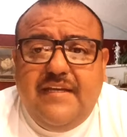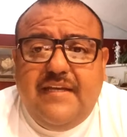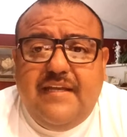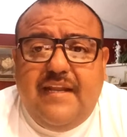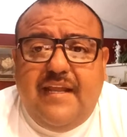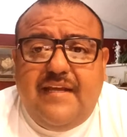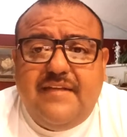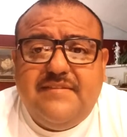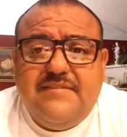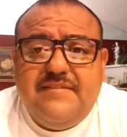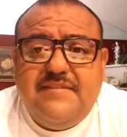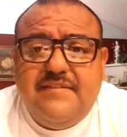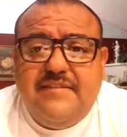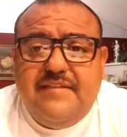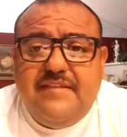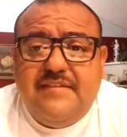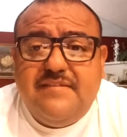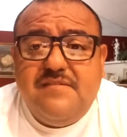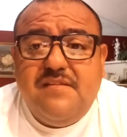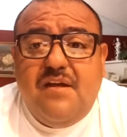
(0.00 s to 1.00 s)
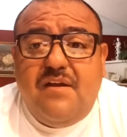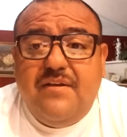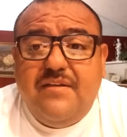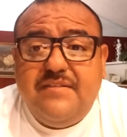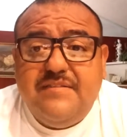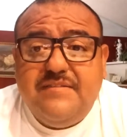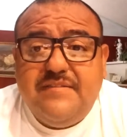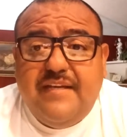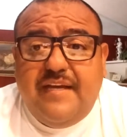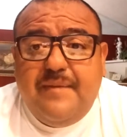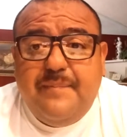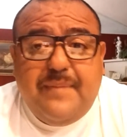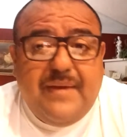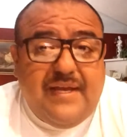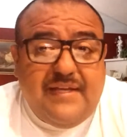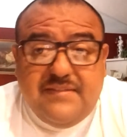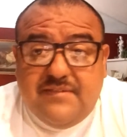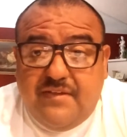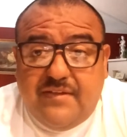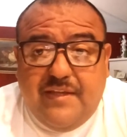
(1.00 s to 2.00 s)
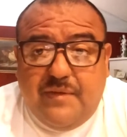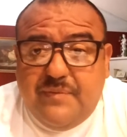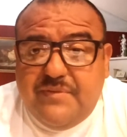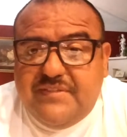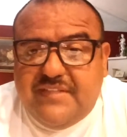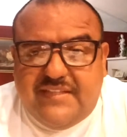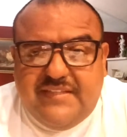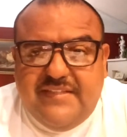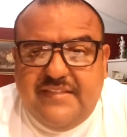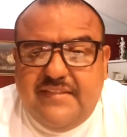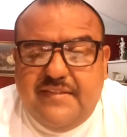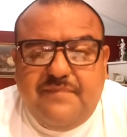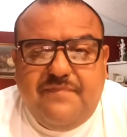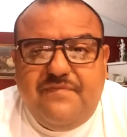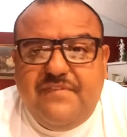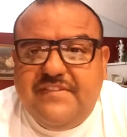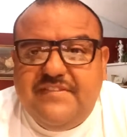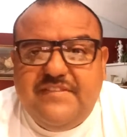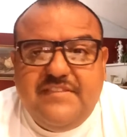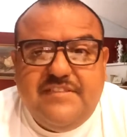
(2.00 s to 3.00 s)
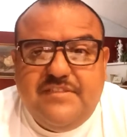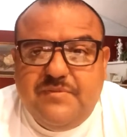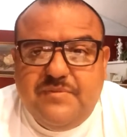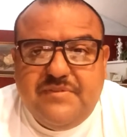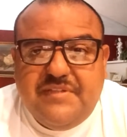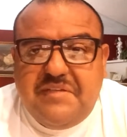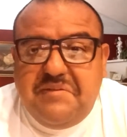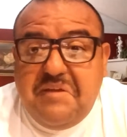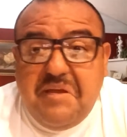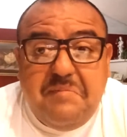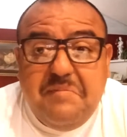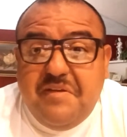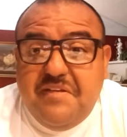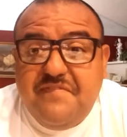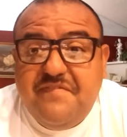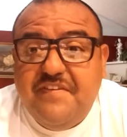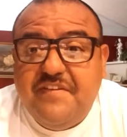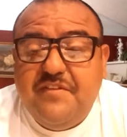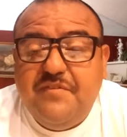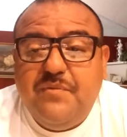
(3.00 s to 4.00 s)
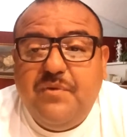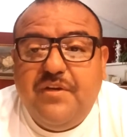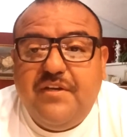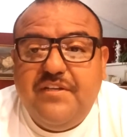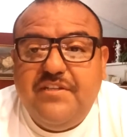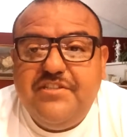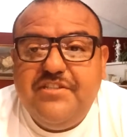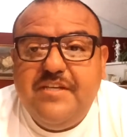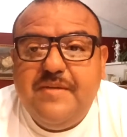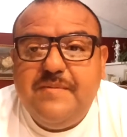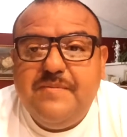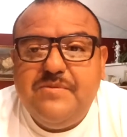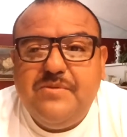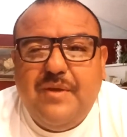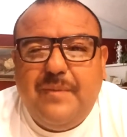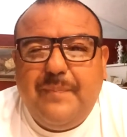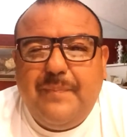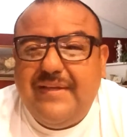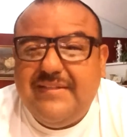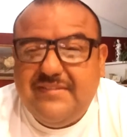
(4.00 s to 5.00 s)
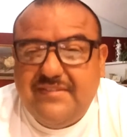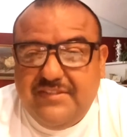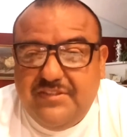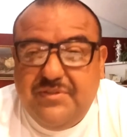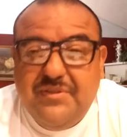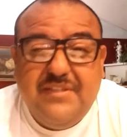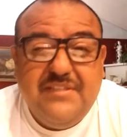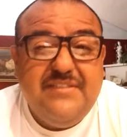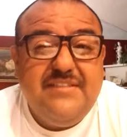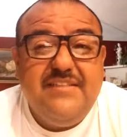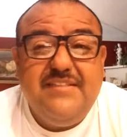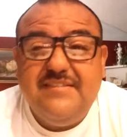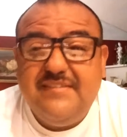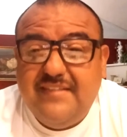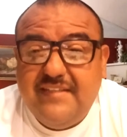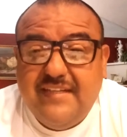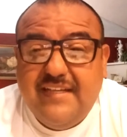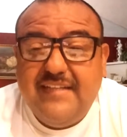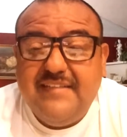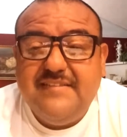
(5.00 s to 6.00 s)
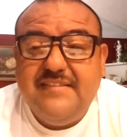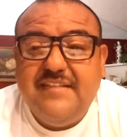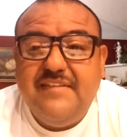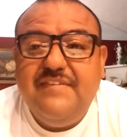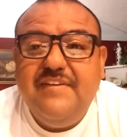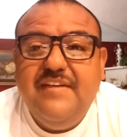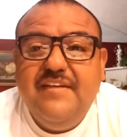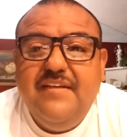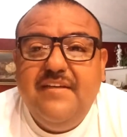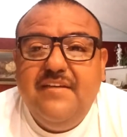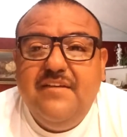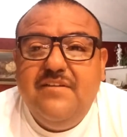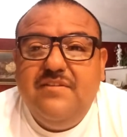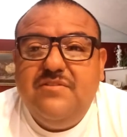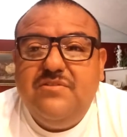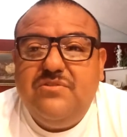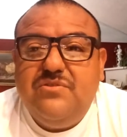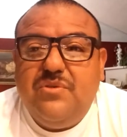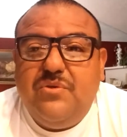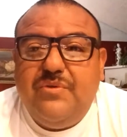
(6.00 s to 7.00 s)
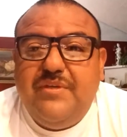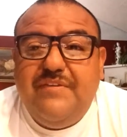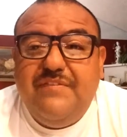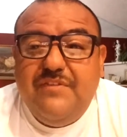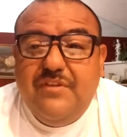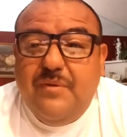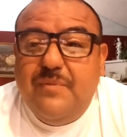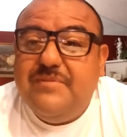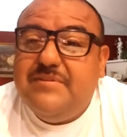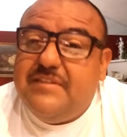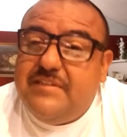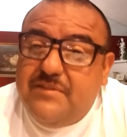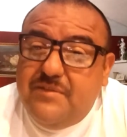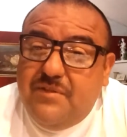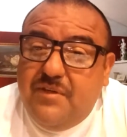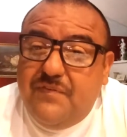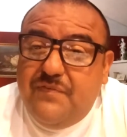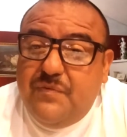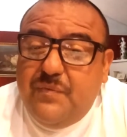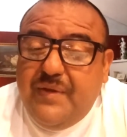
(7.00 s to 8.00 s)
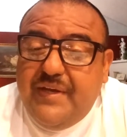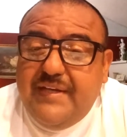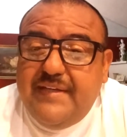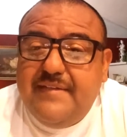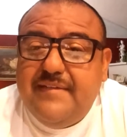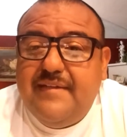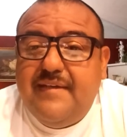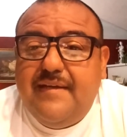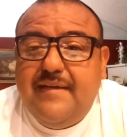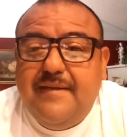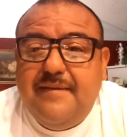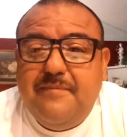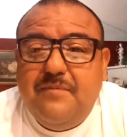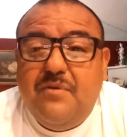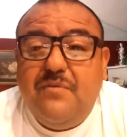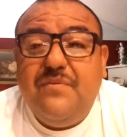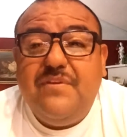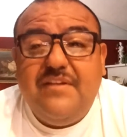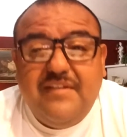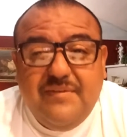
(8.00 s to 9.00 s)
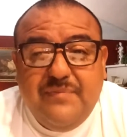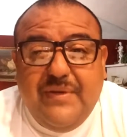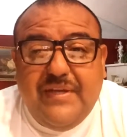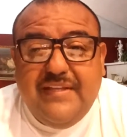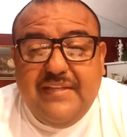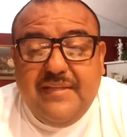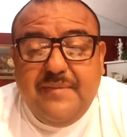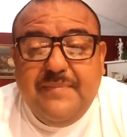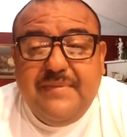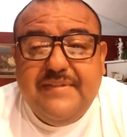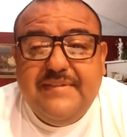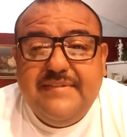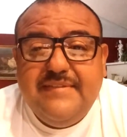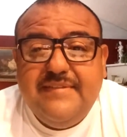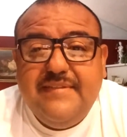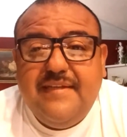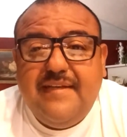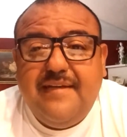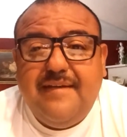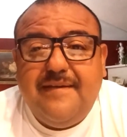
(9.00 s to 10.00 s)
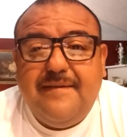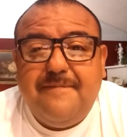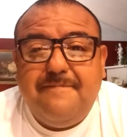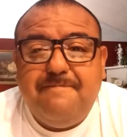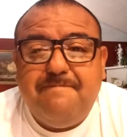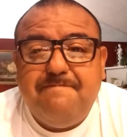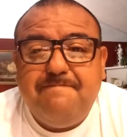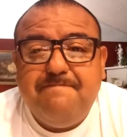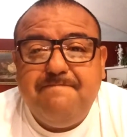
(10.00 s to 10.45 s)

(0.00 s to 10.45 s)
it actually, as long as I passed all that, which I did, the physician was like, yeah, he's fit to work on a ship. So I passed all the drug tests, all that kind of stuff. So even though I was a little overweight, over the weight limit, I